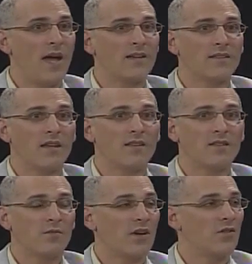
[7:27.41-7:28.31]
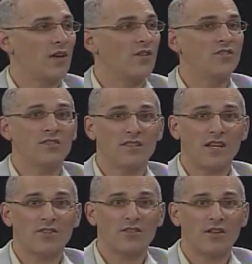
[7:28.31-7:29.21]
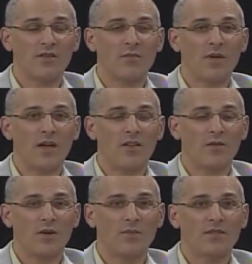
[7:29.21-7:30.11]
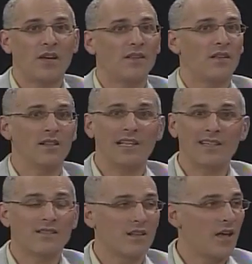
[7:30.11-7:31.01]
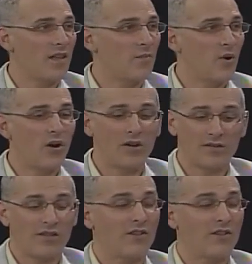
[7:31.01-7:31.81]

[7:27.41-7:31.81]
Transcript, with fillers: access and recreation section on the, on the website that lists a lot of the parks.